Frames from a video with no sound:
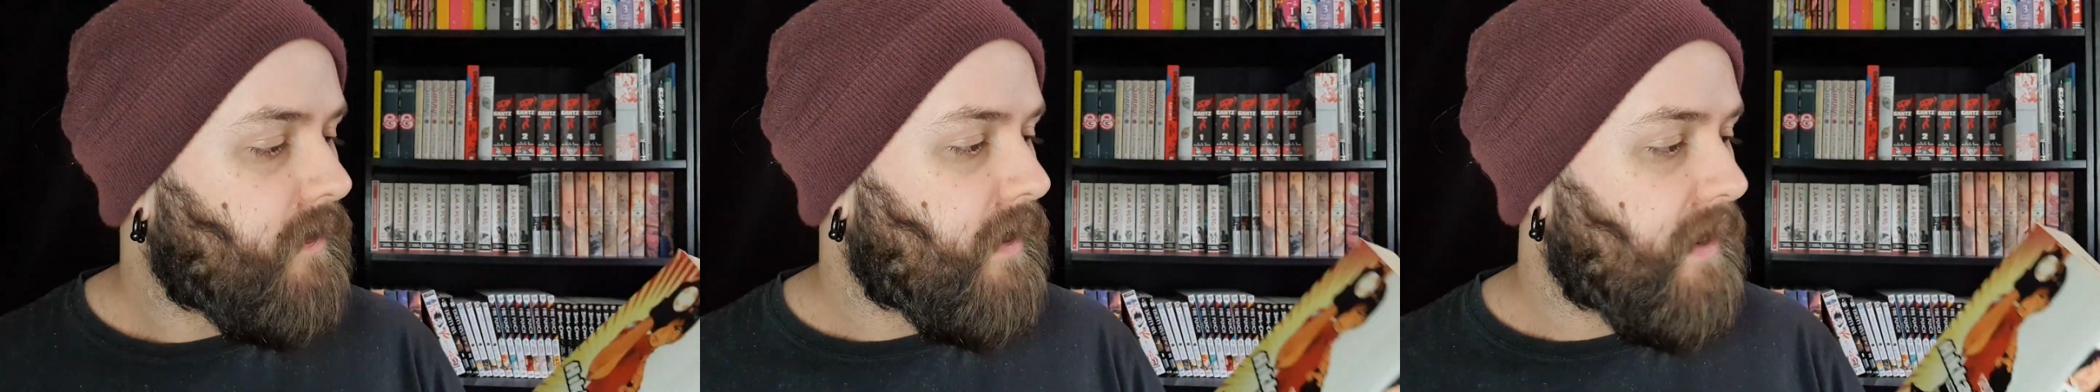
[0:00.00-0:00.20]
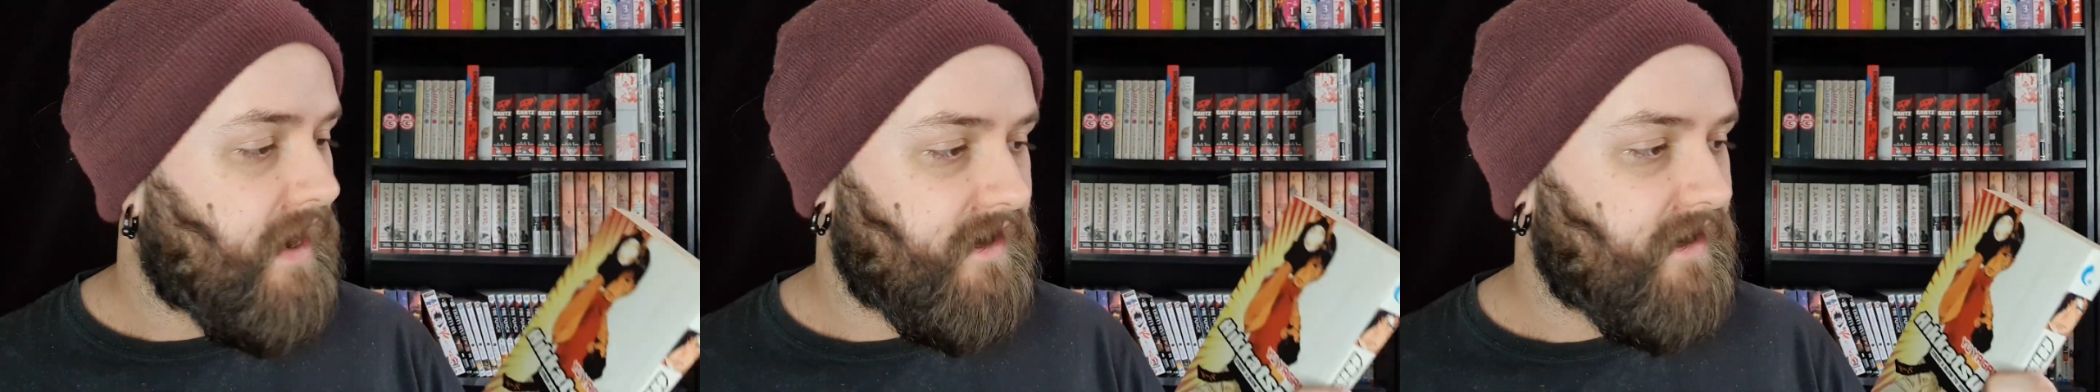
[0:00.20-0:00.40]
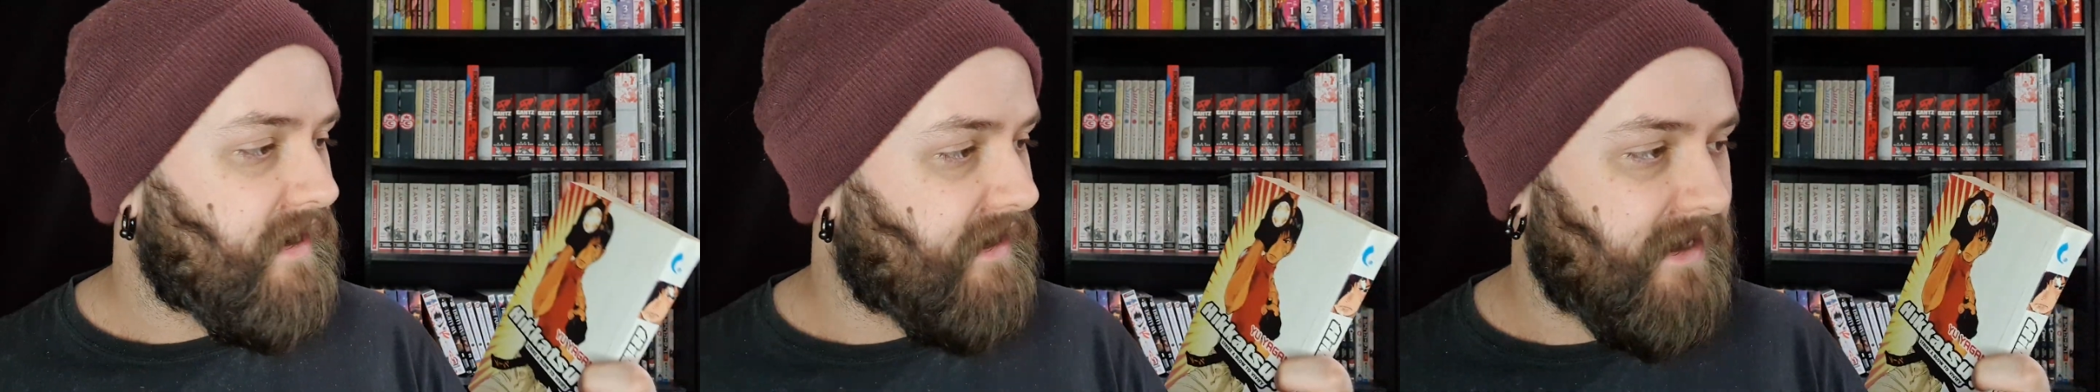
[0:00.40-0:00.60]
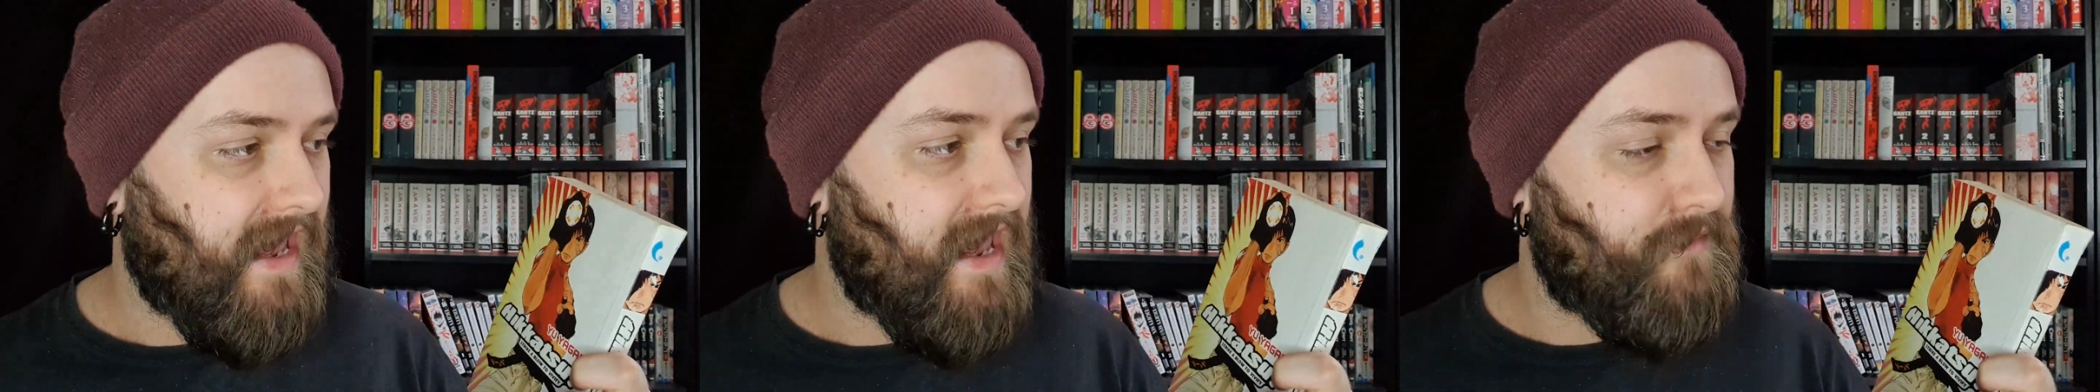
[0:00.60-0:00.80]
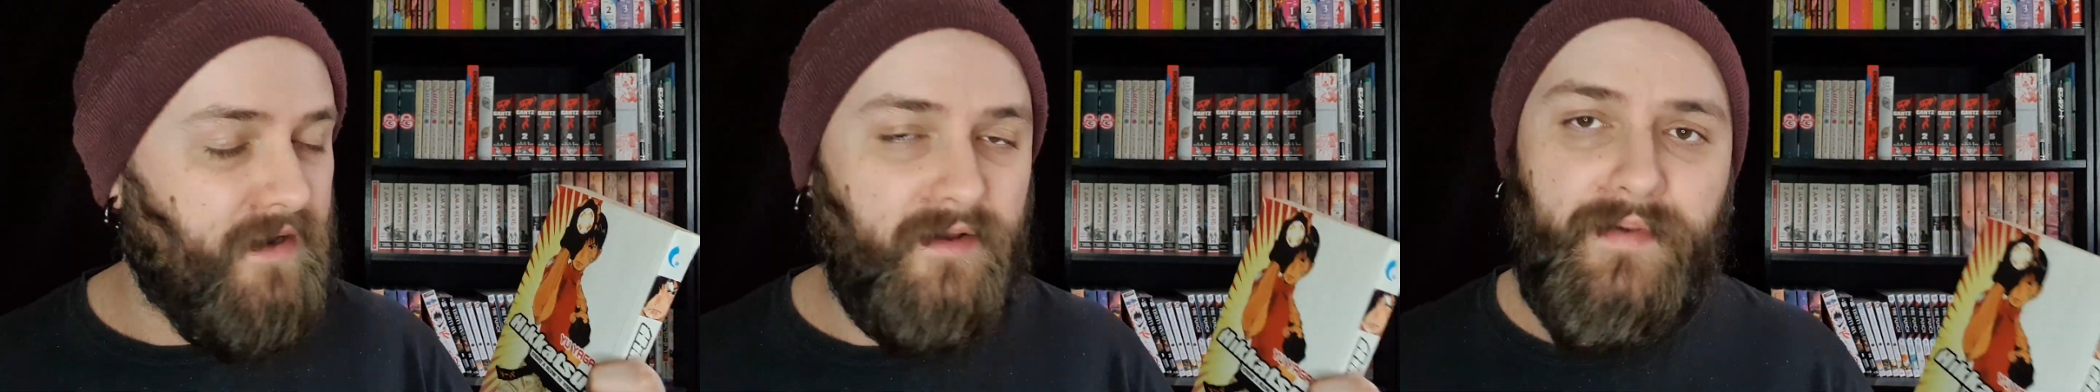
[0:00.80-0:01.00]
and it
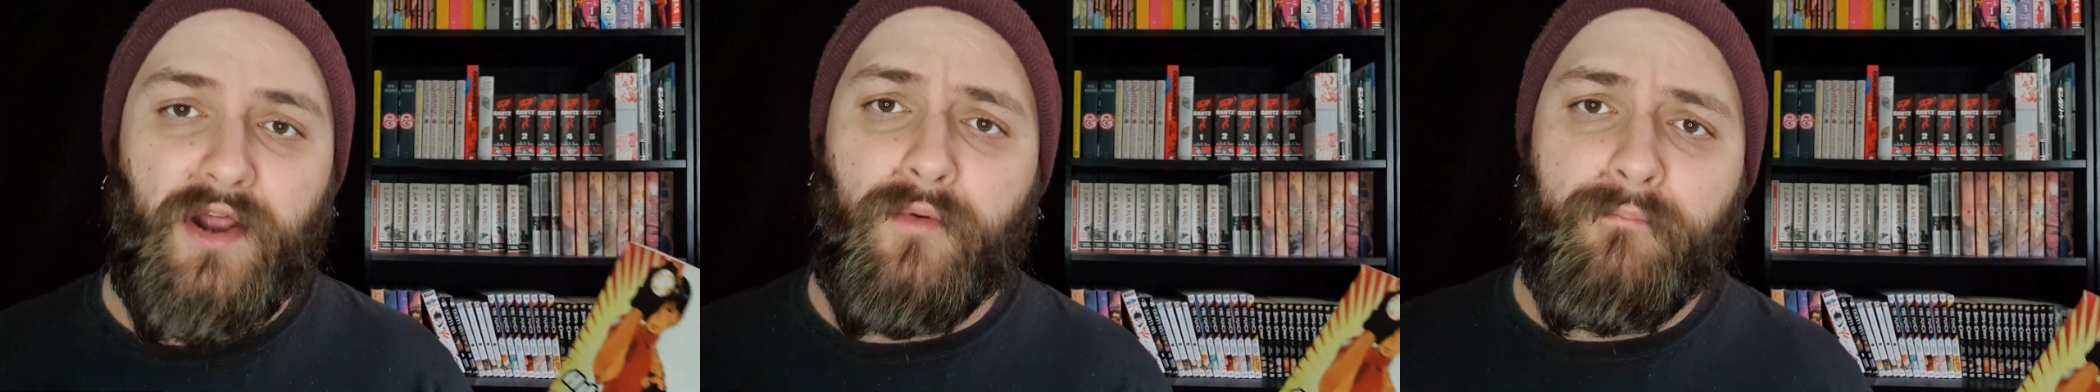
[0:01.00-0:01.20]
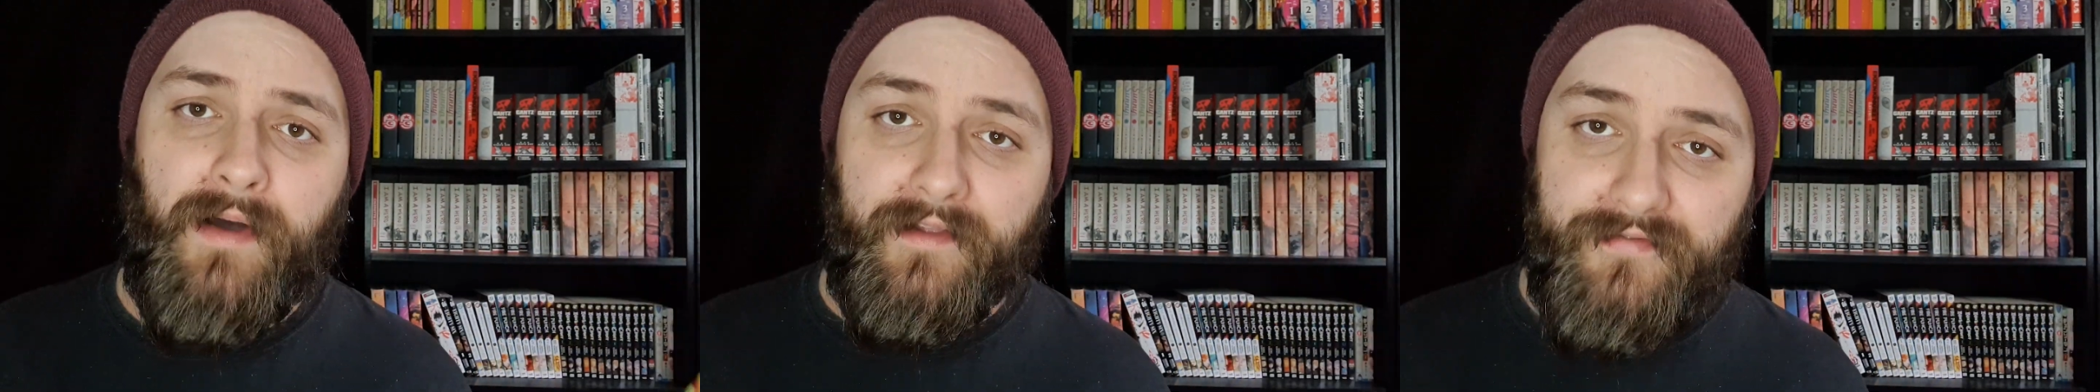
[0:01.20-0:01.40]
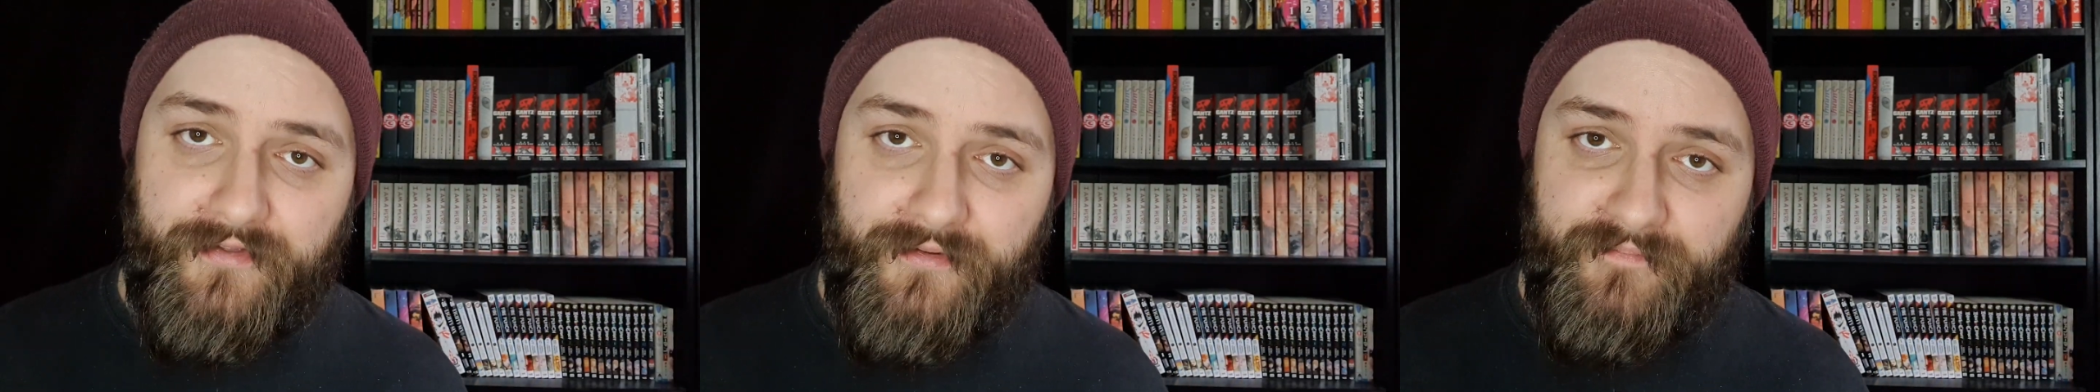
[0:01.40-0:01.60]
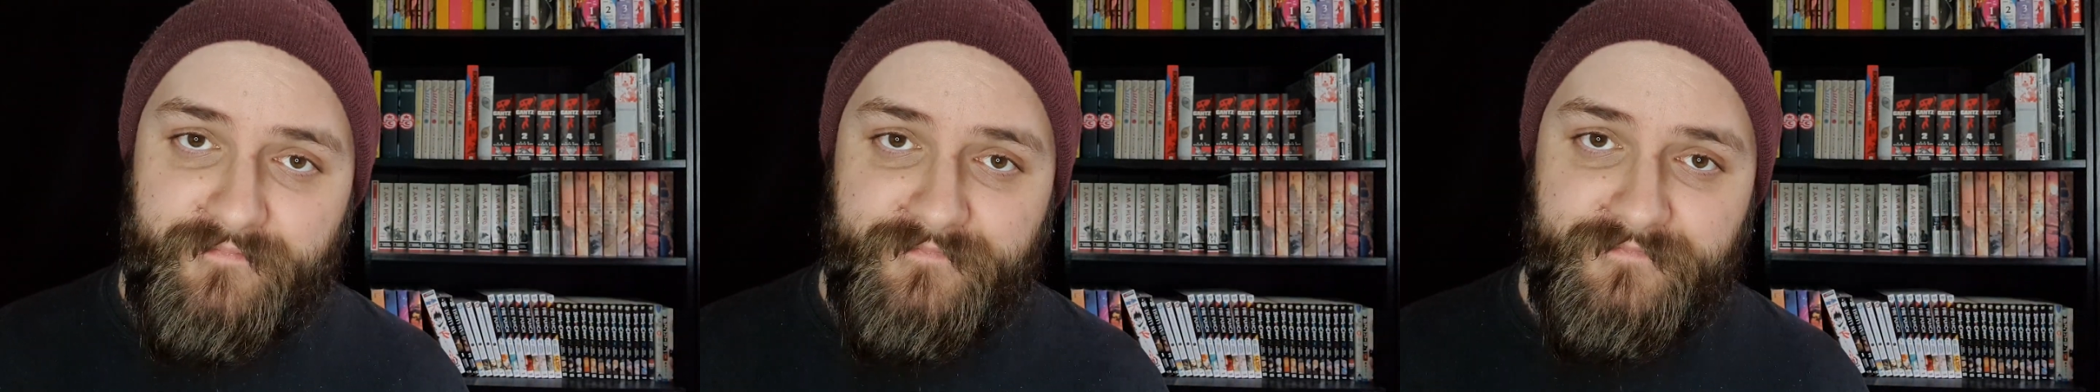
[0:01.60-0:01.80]
came in about a month.